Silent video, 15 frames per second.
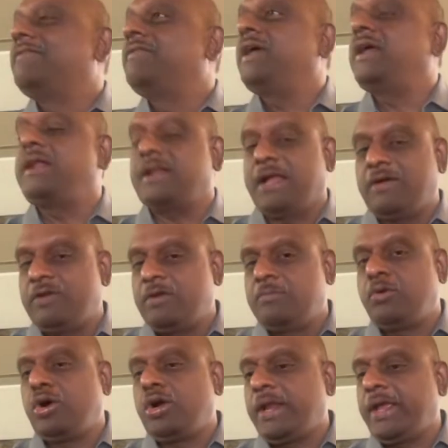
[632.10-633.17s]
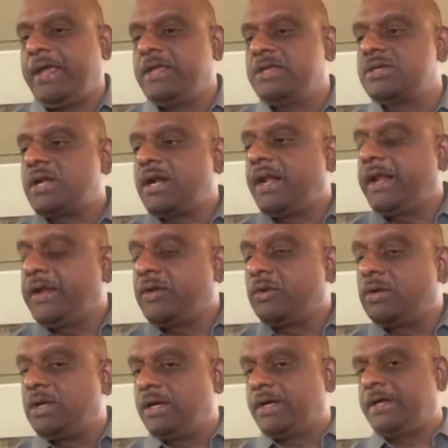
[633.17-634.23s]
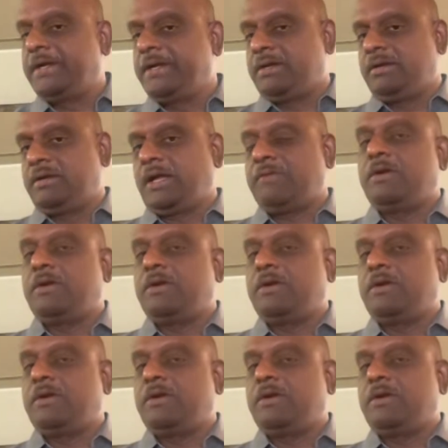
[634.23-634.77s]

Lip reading: where our body is ready to learn,